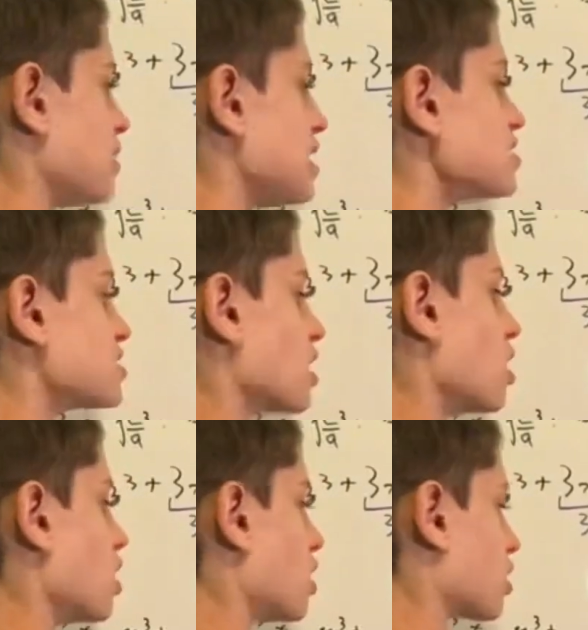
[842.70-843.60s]
means
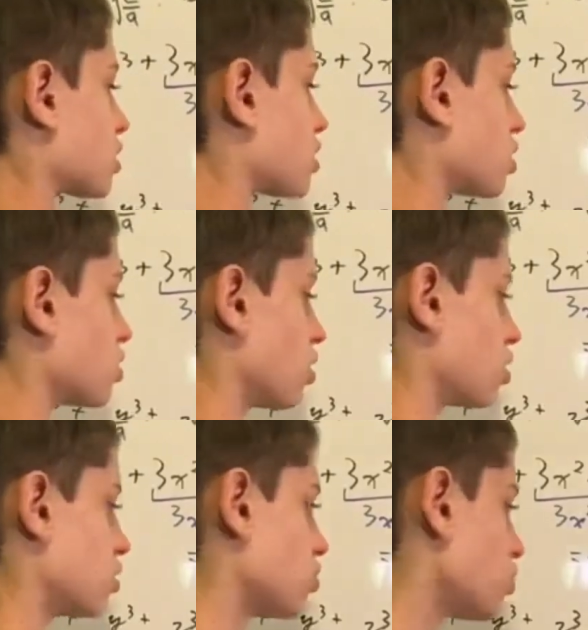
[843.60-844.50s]

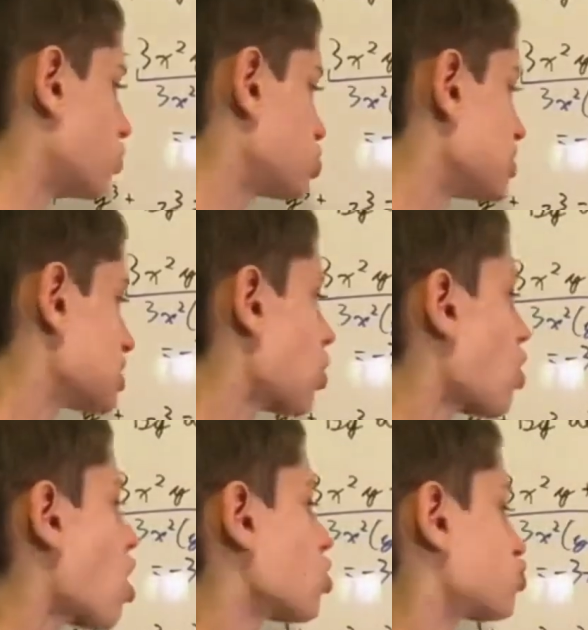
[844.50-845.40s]
it will
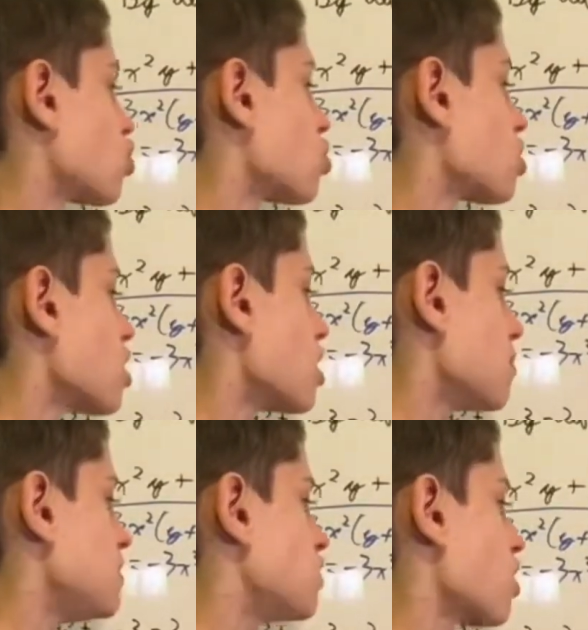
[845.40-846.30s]
also
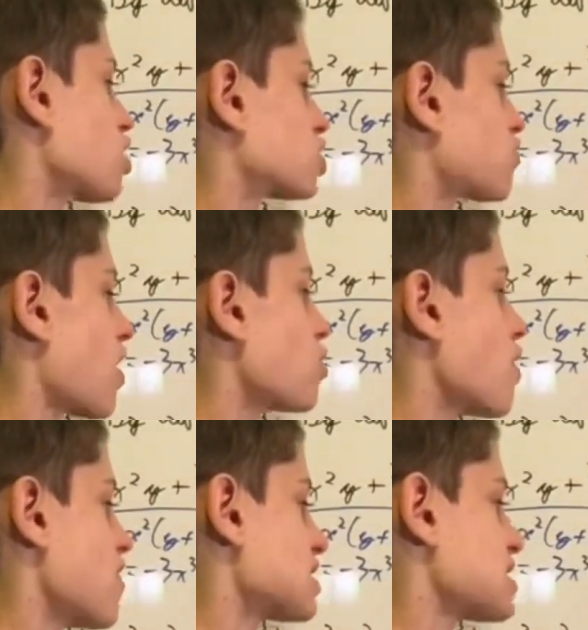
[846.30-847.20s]
be the largest value
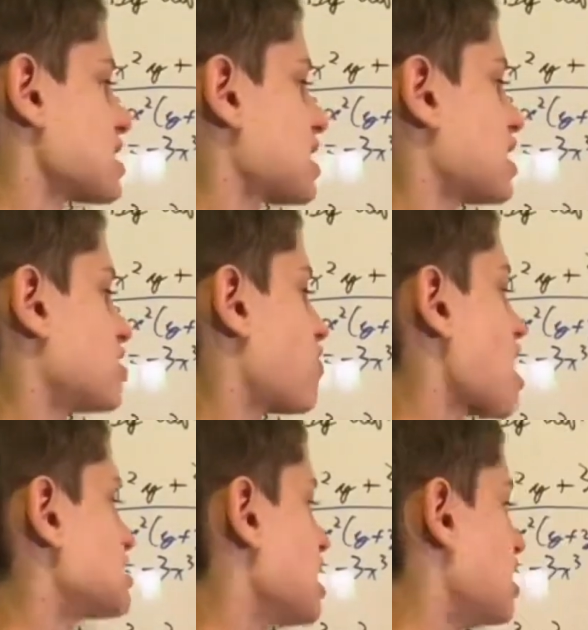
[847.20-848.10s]
of x that
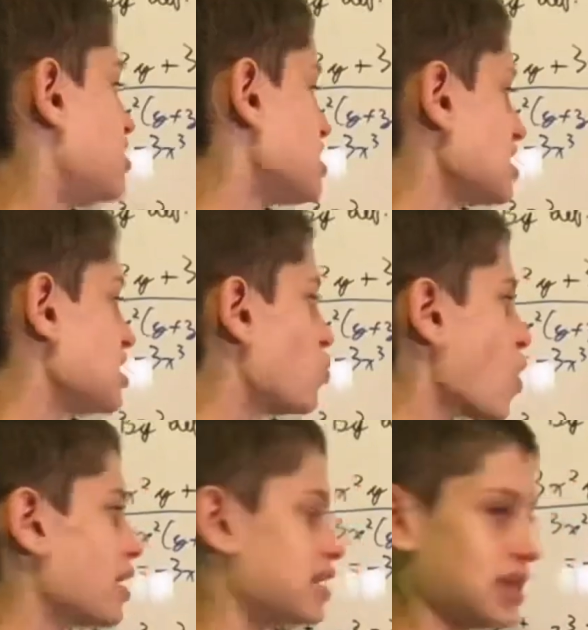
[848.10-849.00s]
satisfies this
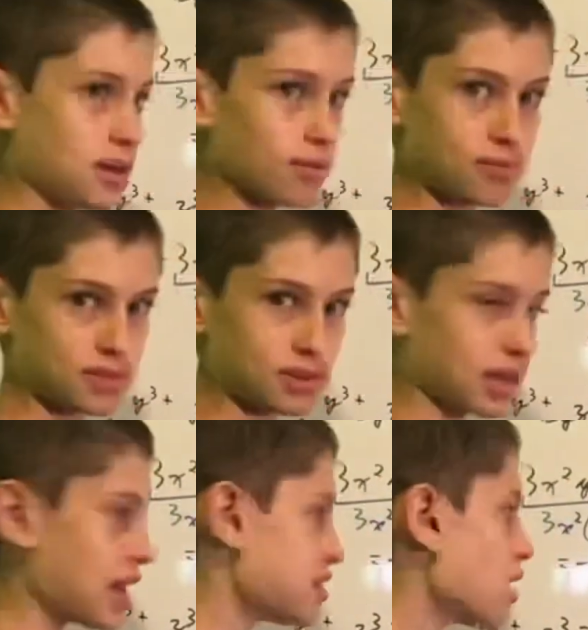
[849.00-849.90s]
inequality.
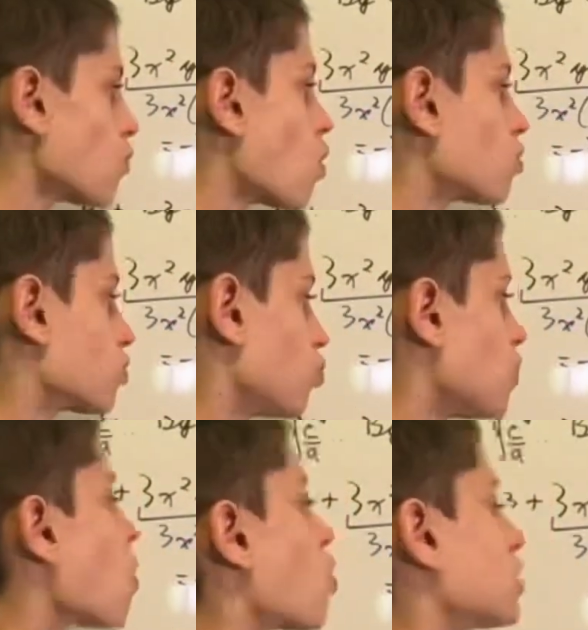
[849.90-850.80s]
And then we
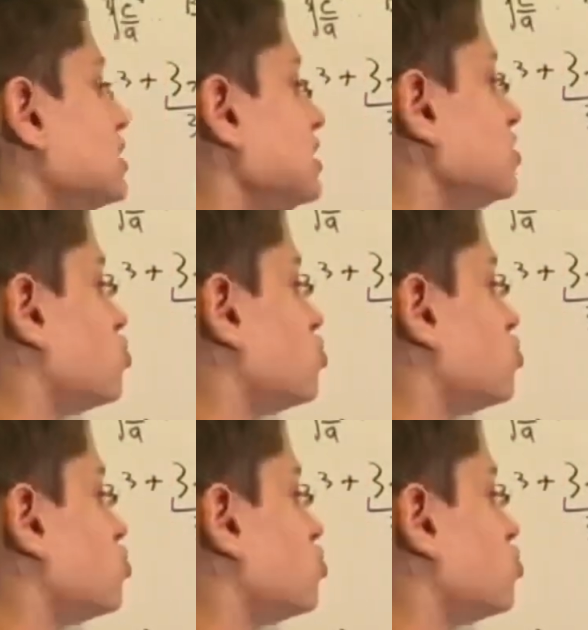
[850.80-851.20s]
will only need